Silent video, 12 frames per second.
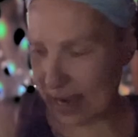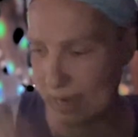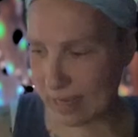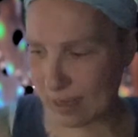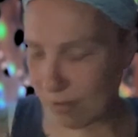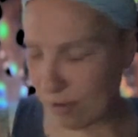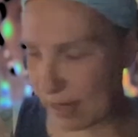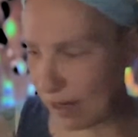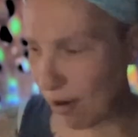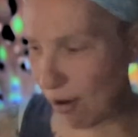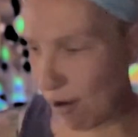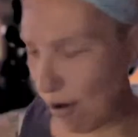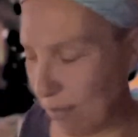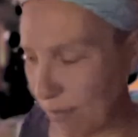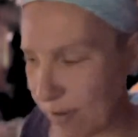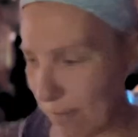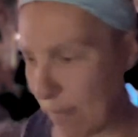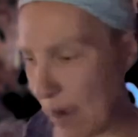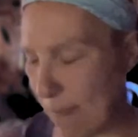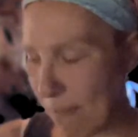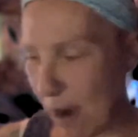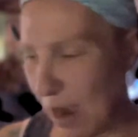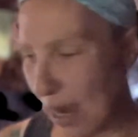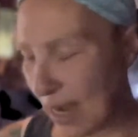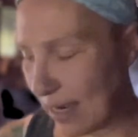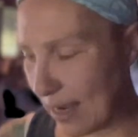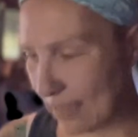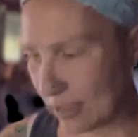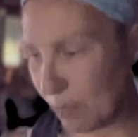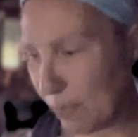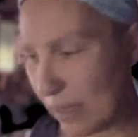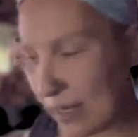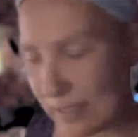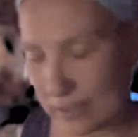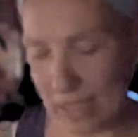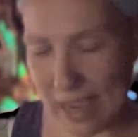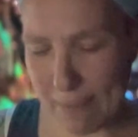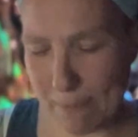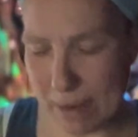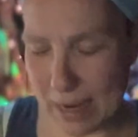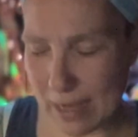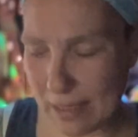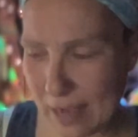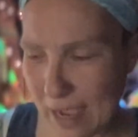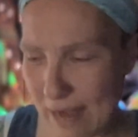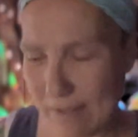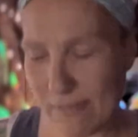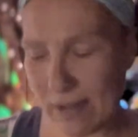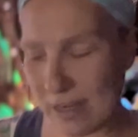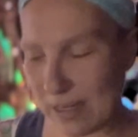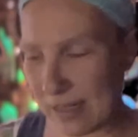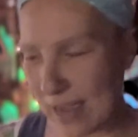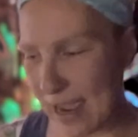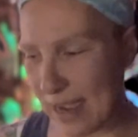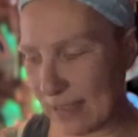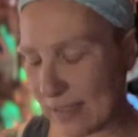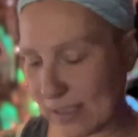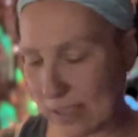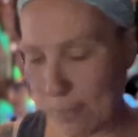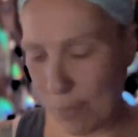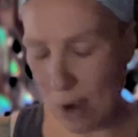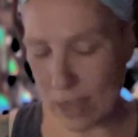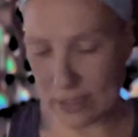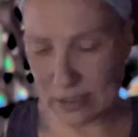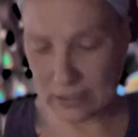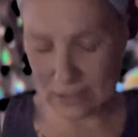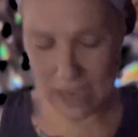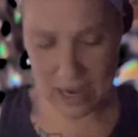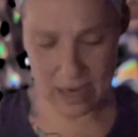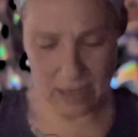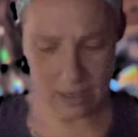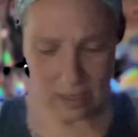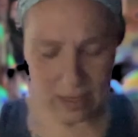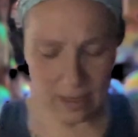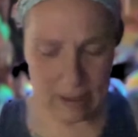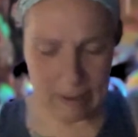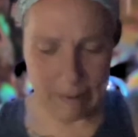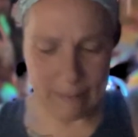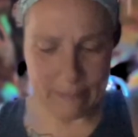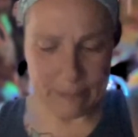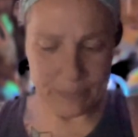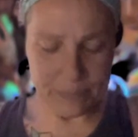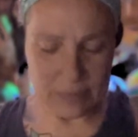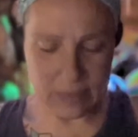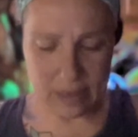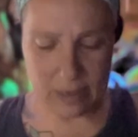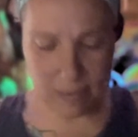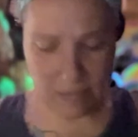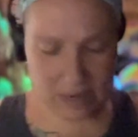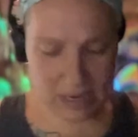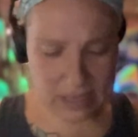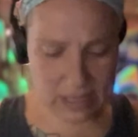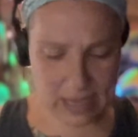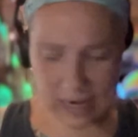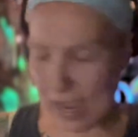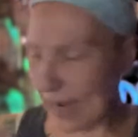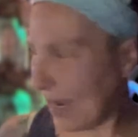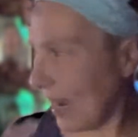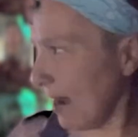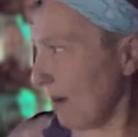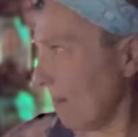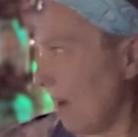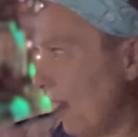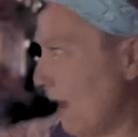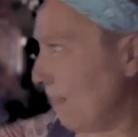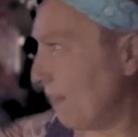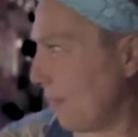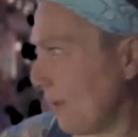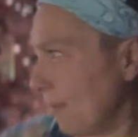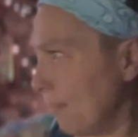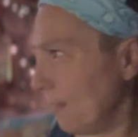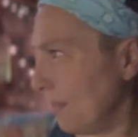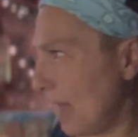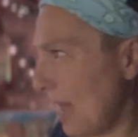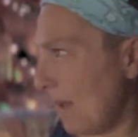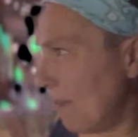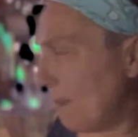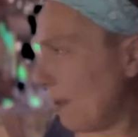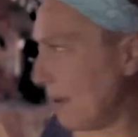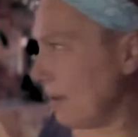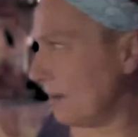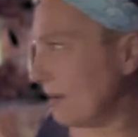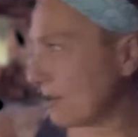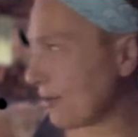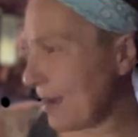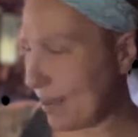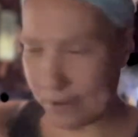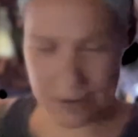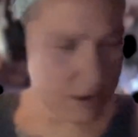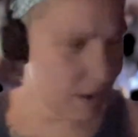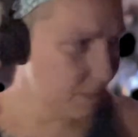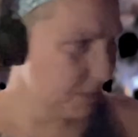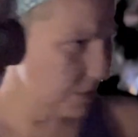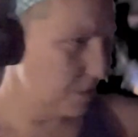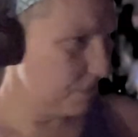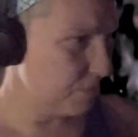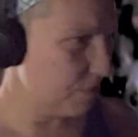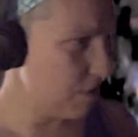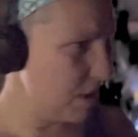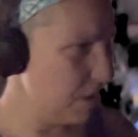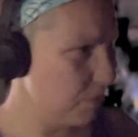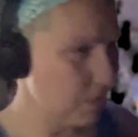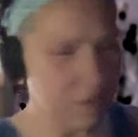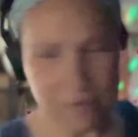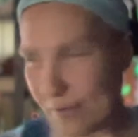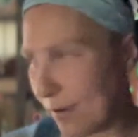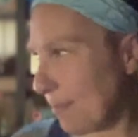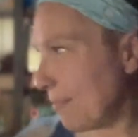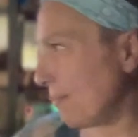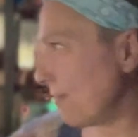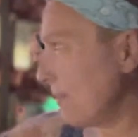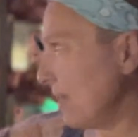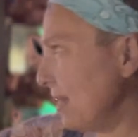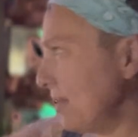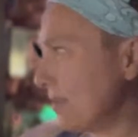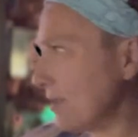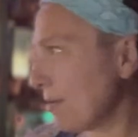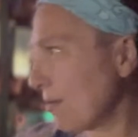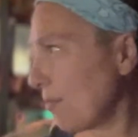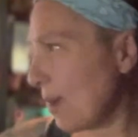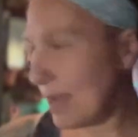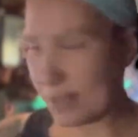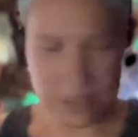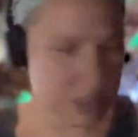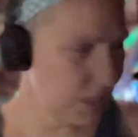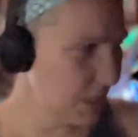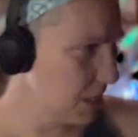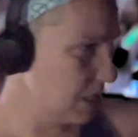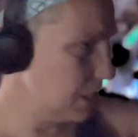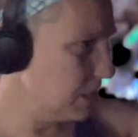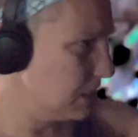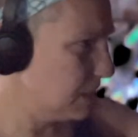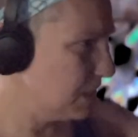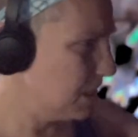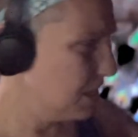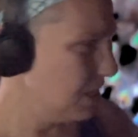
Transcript: I can recall where my mind has been. It's like being kind of in a dazed sleepwalk state. But, like, I came up from that part of the trailer up to the front, well, from east or west to east,